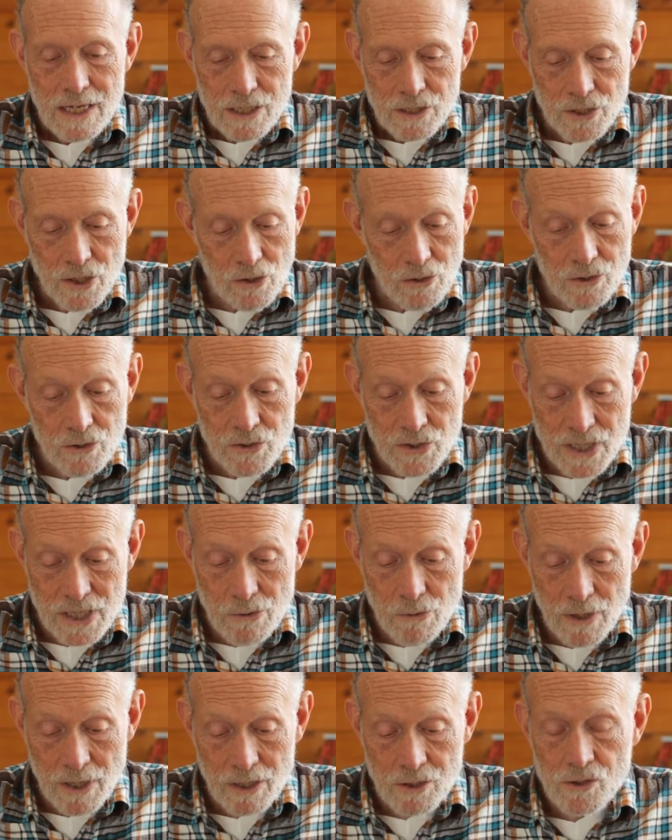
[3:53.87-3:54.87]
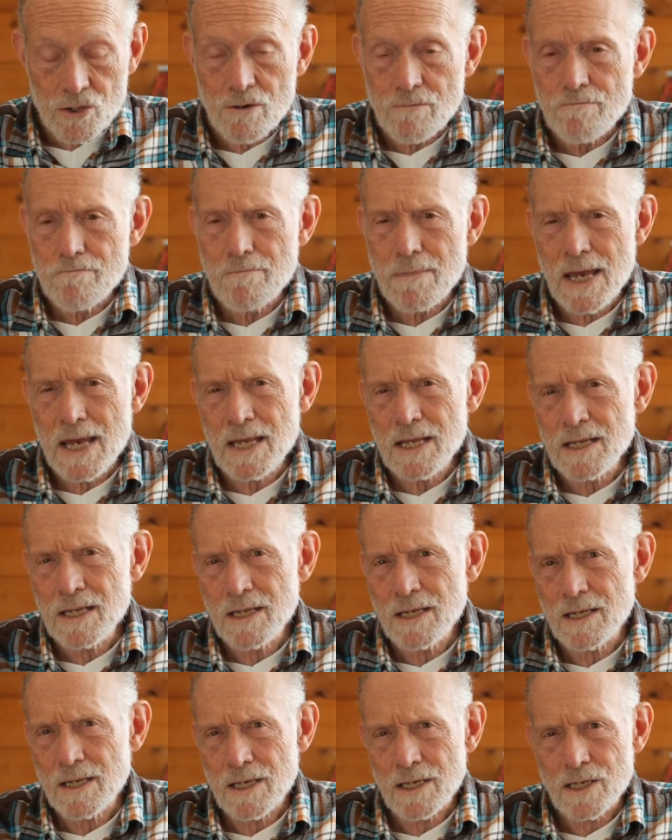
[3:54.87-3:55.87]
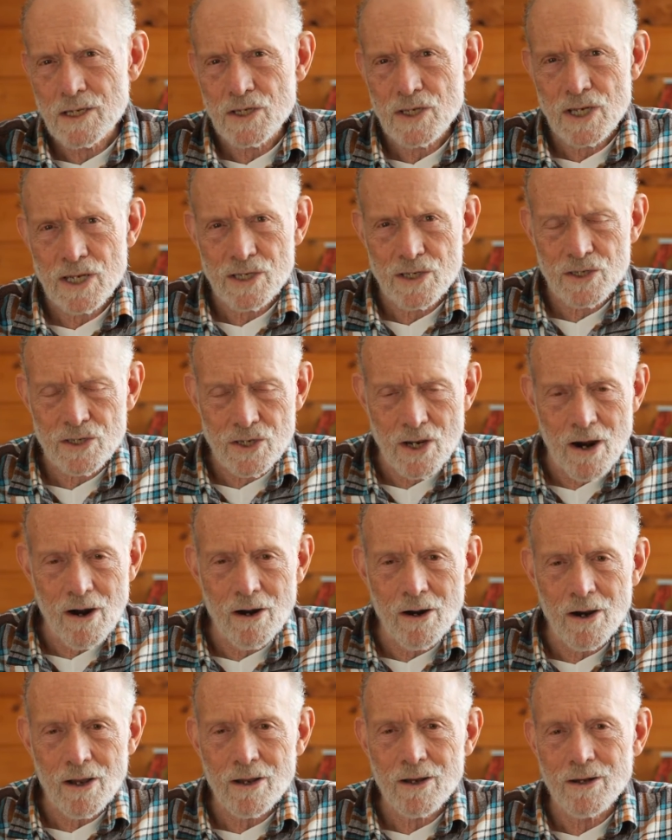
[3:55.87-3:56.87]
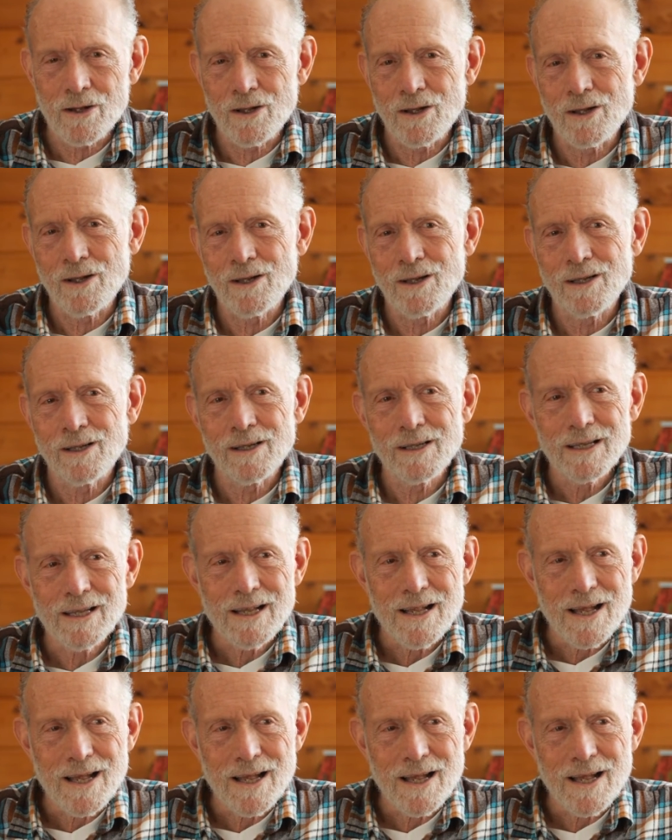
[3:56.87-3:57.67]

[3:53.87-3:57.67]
So you see what a tremendous historical